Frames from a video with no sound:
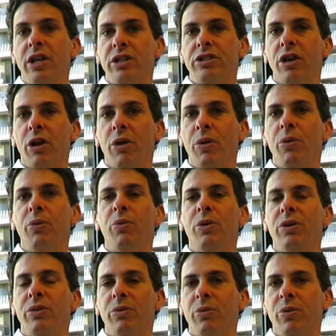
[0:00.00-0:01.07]
So
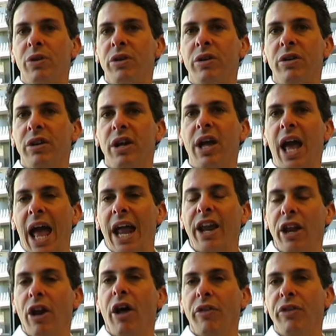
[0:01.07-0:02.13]
we're we're
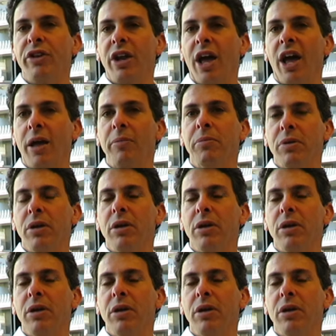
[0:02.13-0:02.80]
adding all the time.